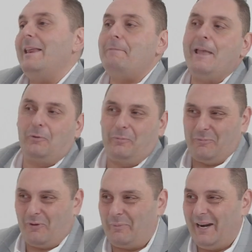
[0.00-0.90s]
people per
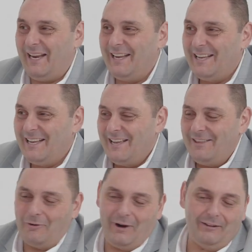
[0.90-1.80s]
property,
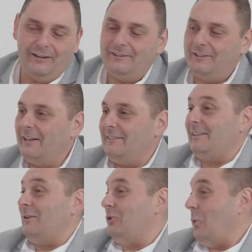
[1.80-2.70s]
the reality is you only
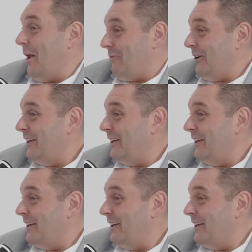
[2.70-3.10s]
sell it to one, right?